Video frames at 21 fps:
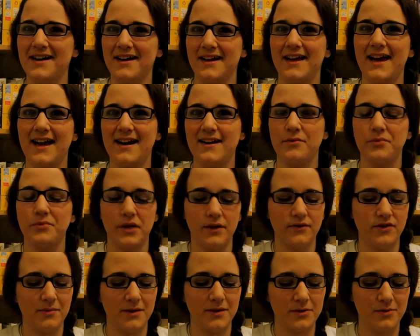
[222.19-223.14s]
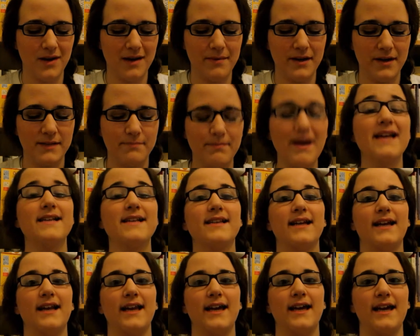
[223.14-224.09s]
Again, I don't want to give too much away, but it's
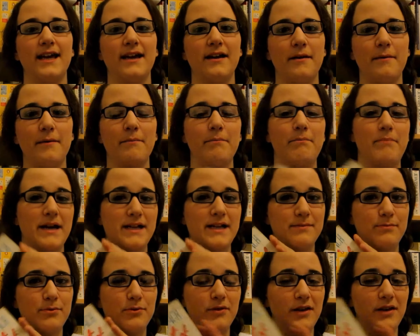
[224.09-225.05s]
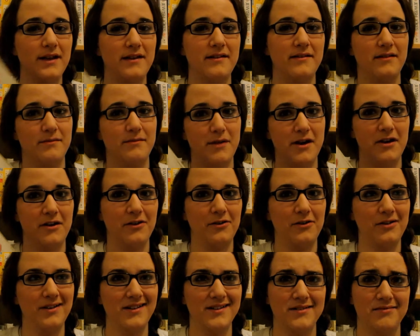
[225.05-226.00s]
basically baseball in American
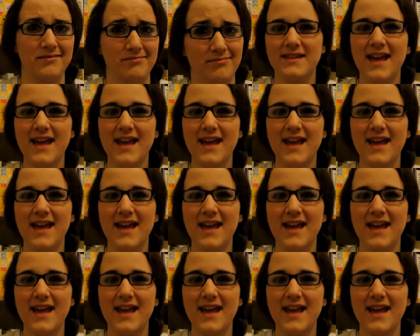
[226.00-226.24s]
college.